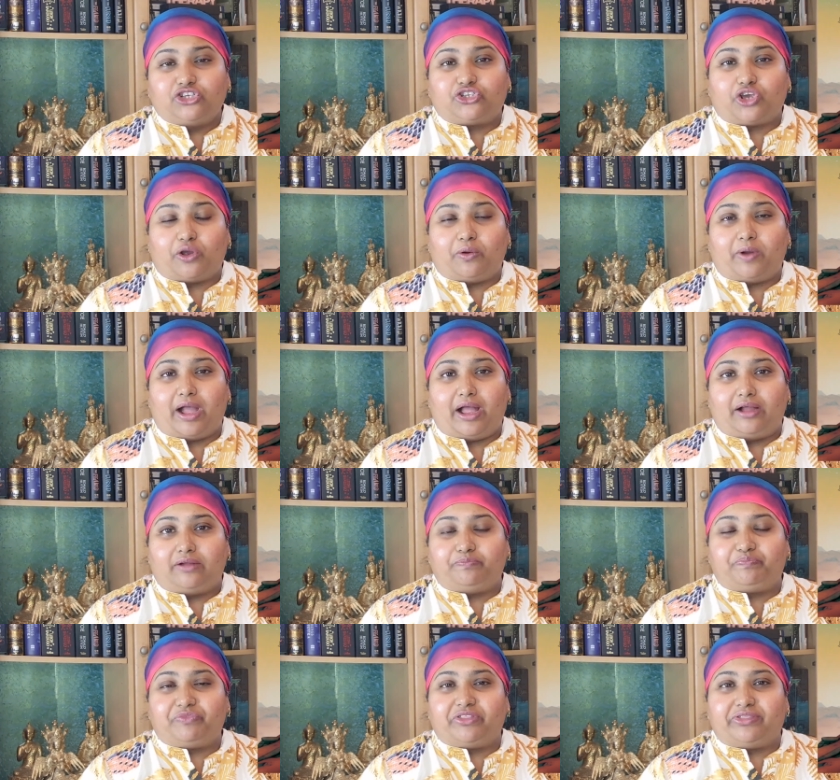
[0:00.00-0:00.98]
So
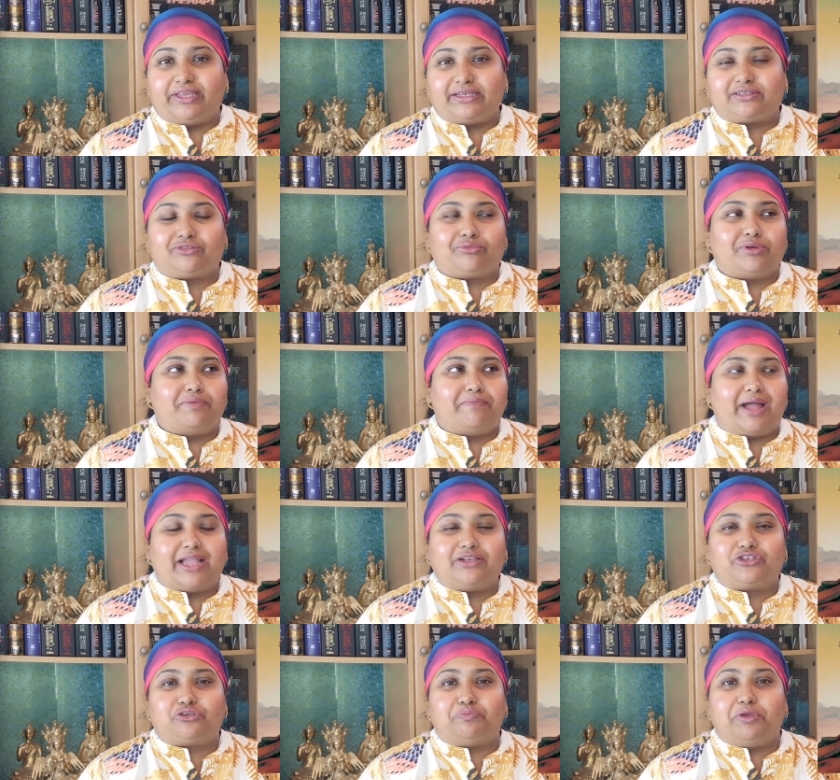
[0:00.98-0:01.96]
this
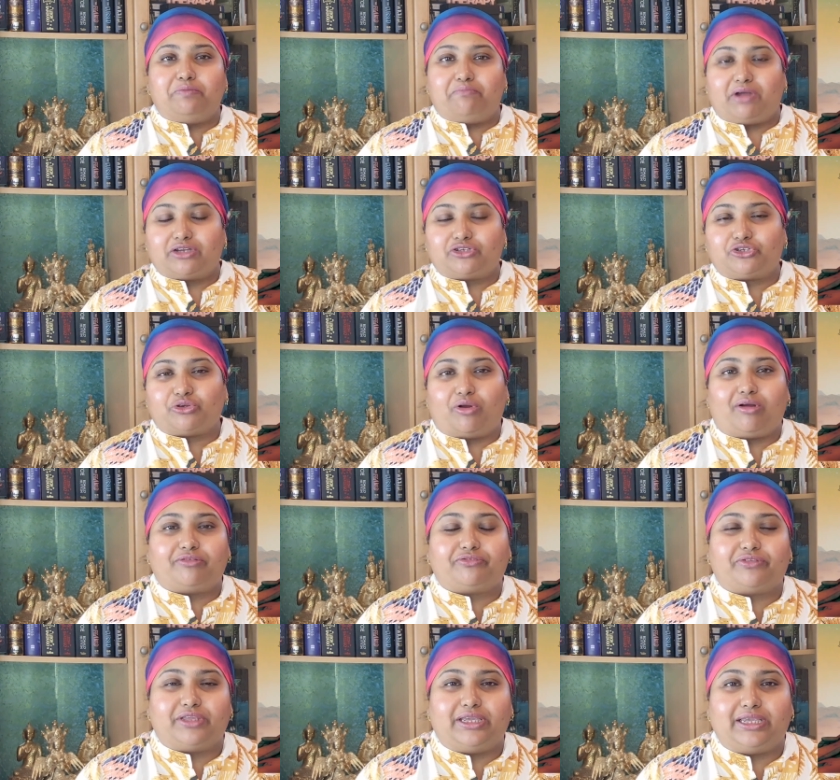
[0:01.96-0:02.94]
reminds me much
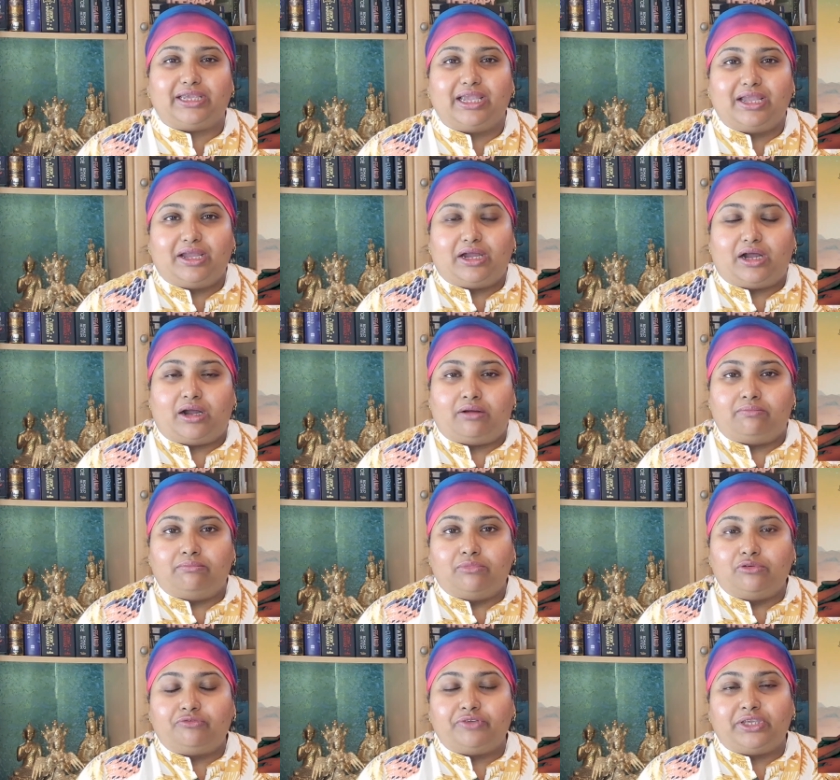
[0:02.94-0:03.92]
of the
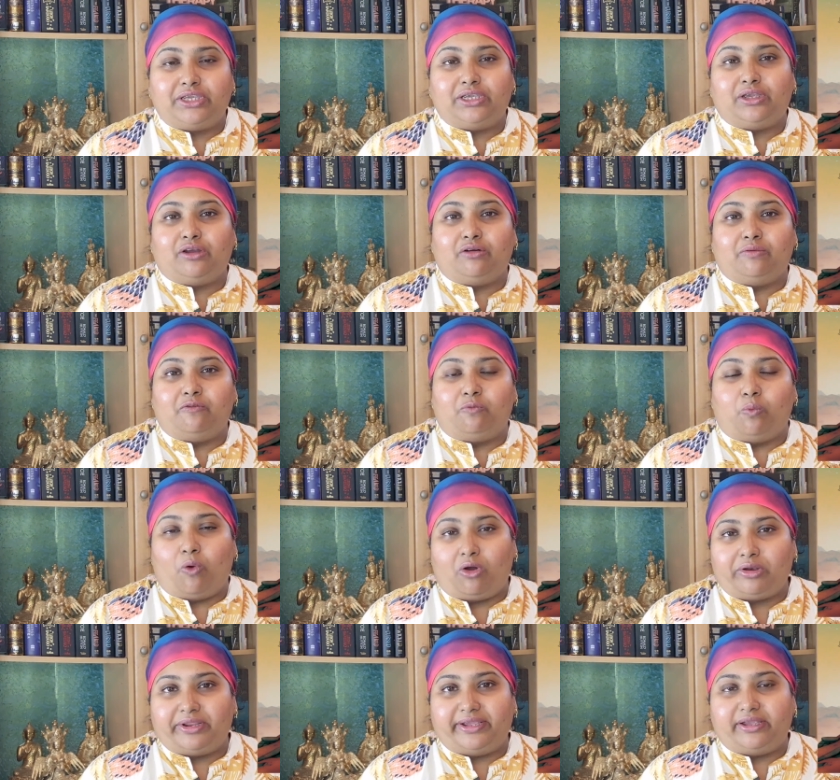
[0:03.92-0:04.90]
movie
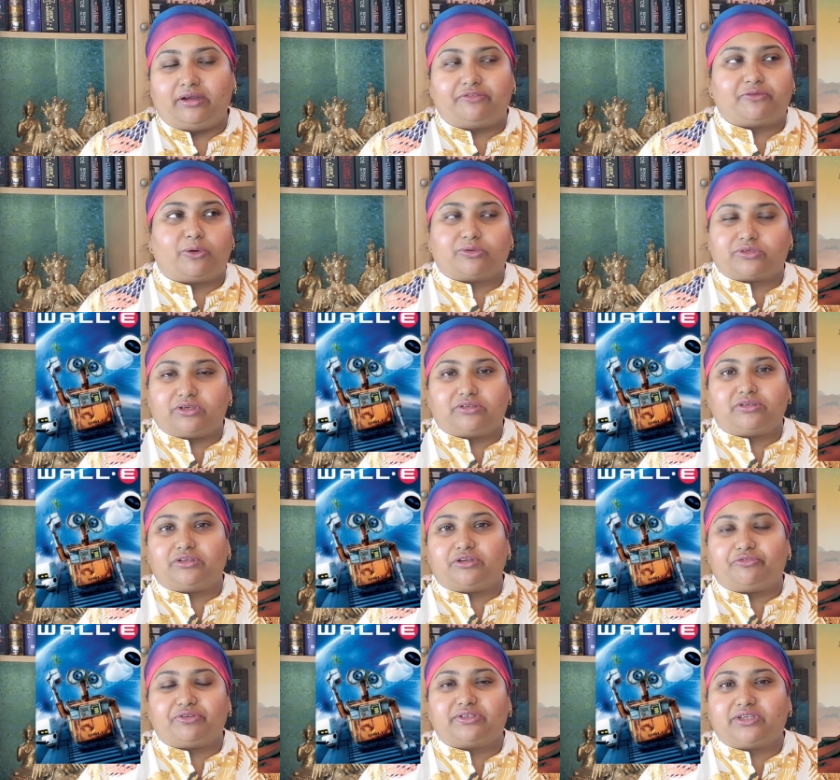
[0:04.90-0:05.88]
Wall-E. Of course, it's a
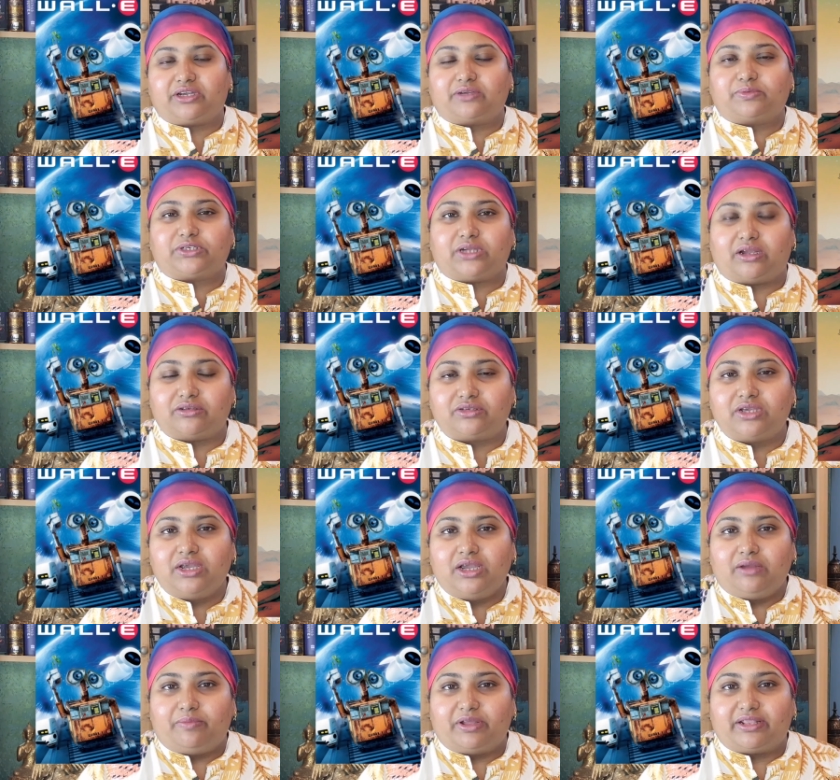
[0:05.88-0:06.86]
different circumstance,
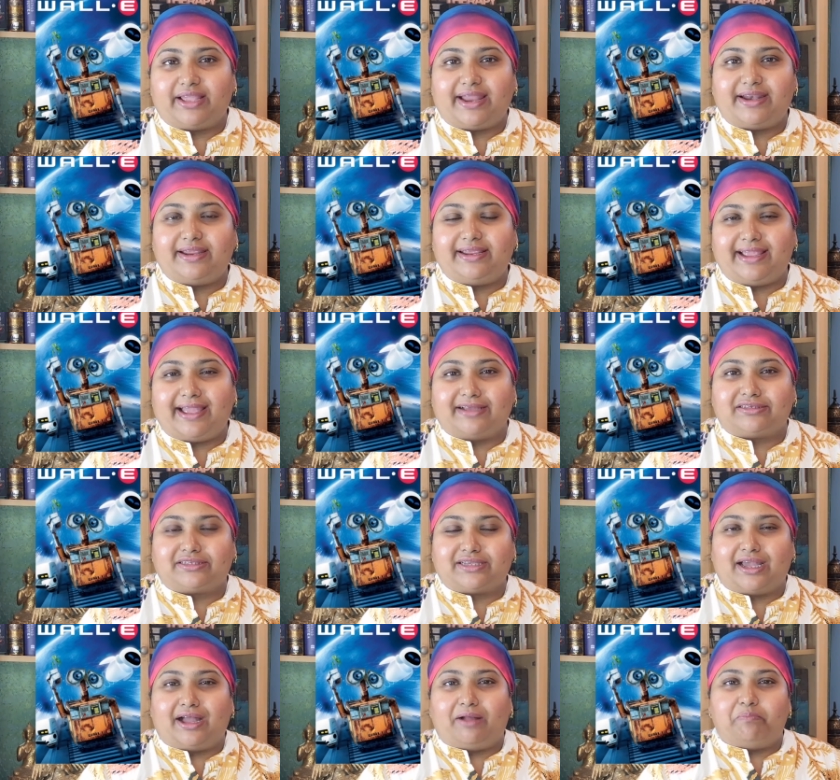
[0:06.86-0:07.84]
but then
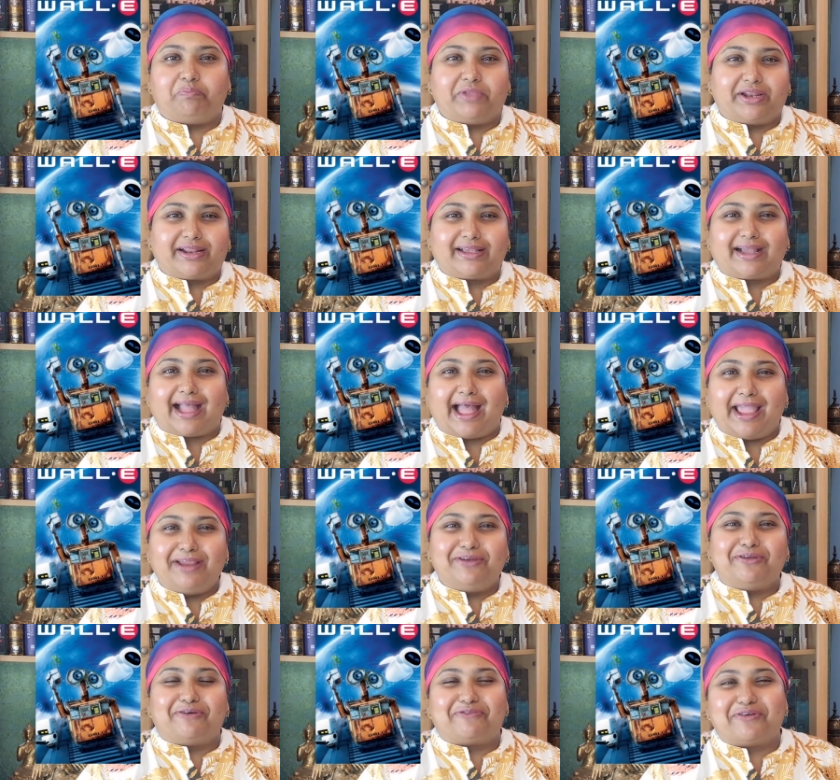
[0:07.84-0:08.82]
yes, it
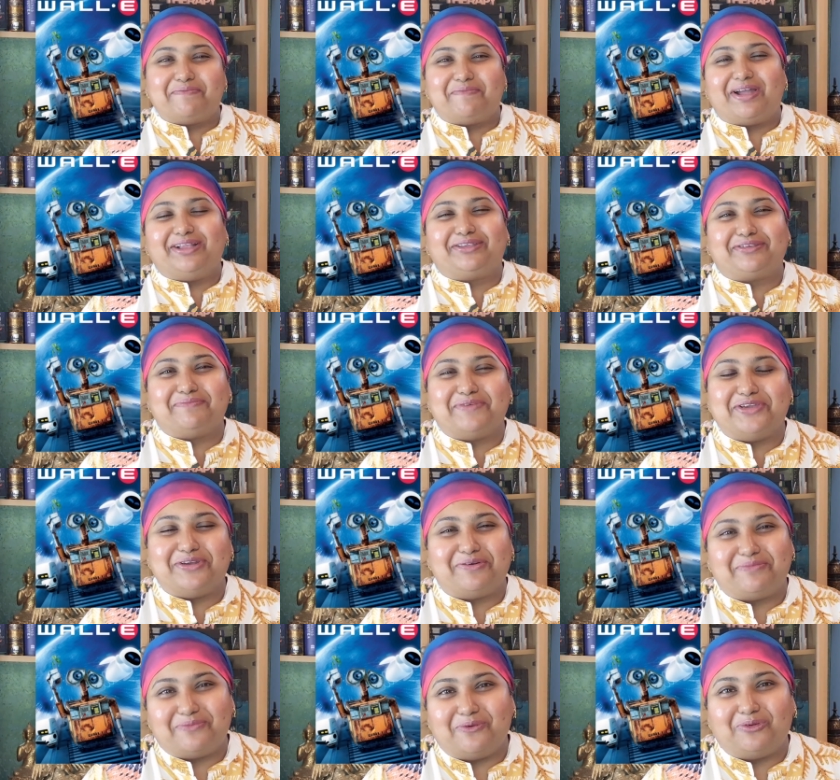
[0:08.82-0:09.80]
kind of reminds me
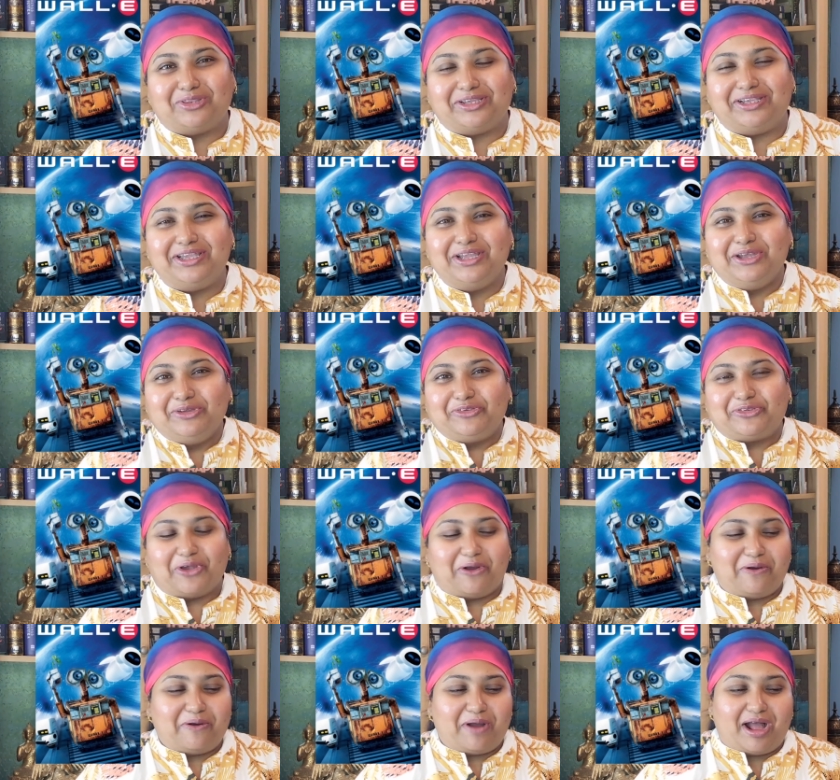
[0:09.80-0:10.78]
of Wall-E.
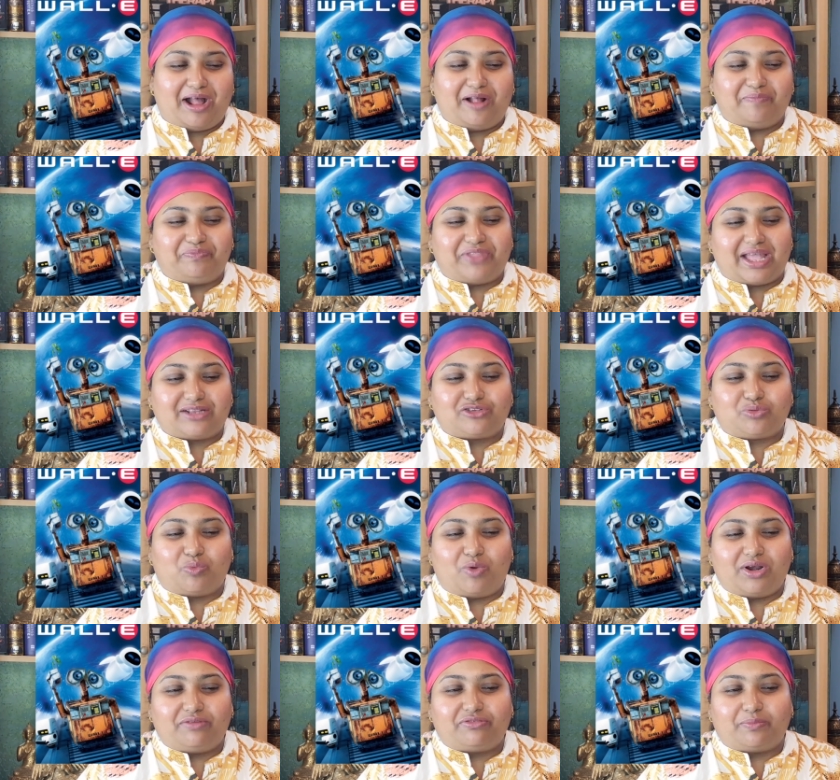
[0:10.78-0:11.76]
So that's
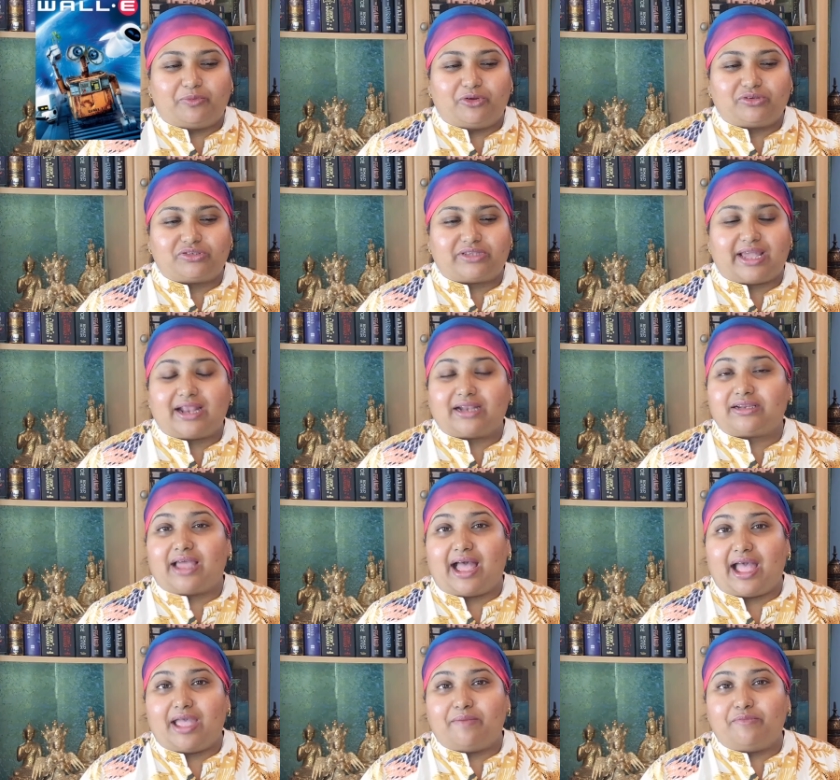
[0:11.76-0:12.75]
one of the books that
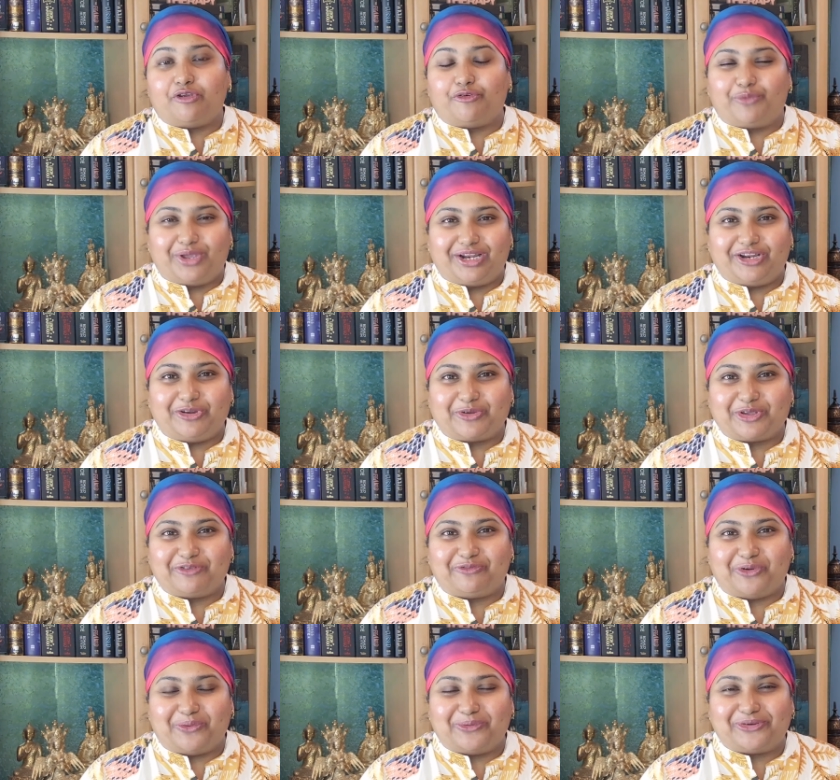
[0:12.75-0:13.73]
I'm really
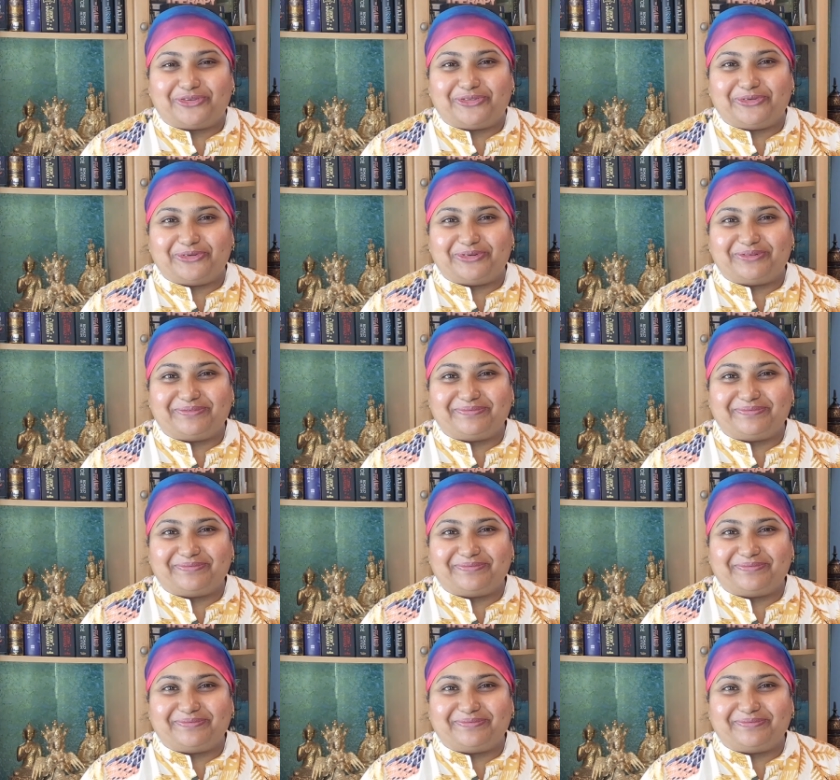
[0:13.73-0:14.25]
looking forward to.